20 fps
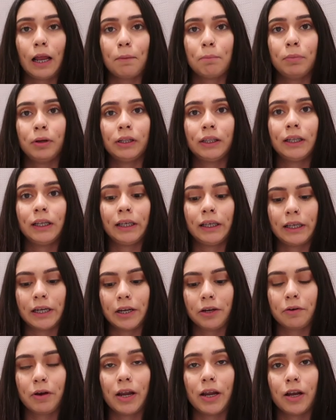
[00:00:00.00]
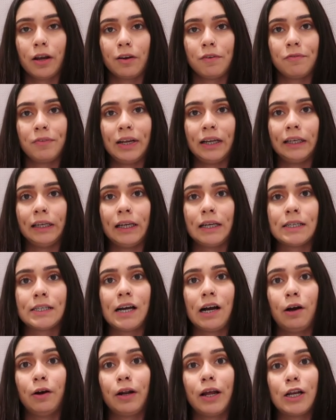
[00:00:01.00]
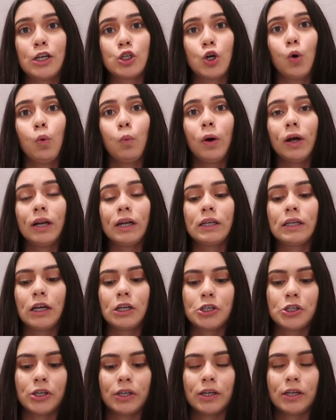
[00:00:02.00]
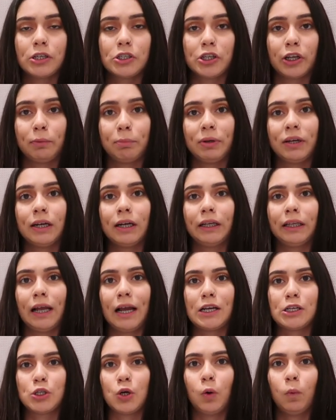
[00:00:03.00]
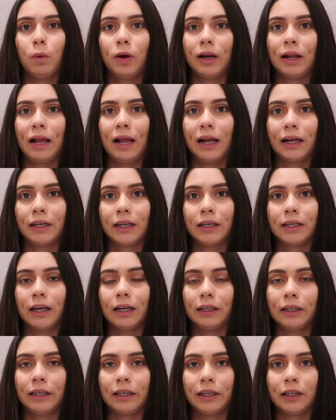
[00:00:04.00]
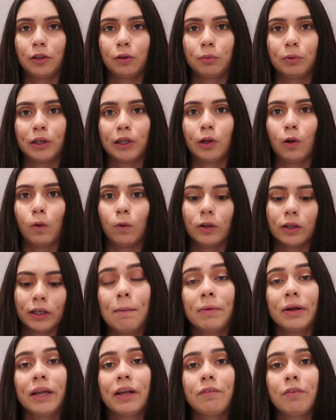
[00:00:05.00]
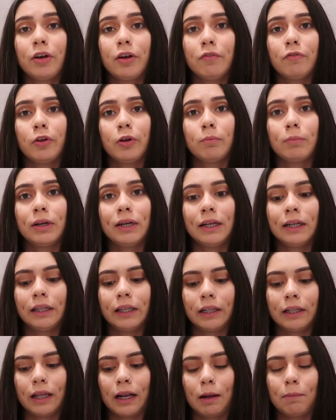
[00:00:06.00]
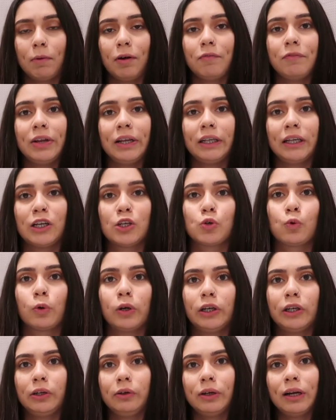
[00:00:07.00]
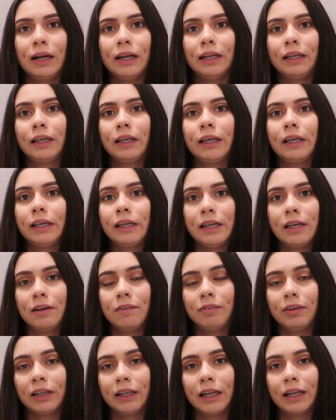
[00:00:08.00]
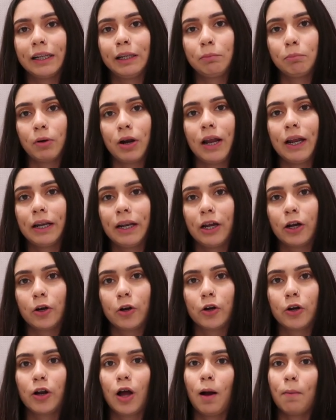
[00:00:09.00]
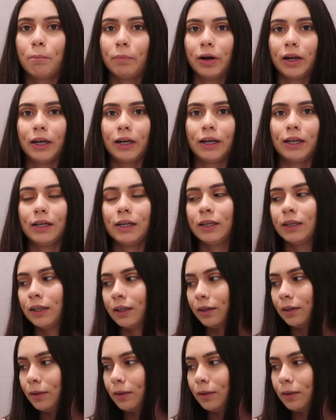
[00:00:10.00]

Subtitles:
I put the stick right here facing down. I don't want to touch it just because I don't want to accidentally see the result. I'm gonna give it a few minutes and then I'm gonna face it towards you guys to see if it says pregnant or not pregnant.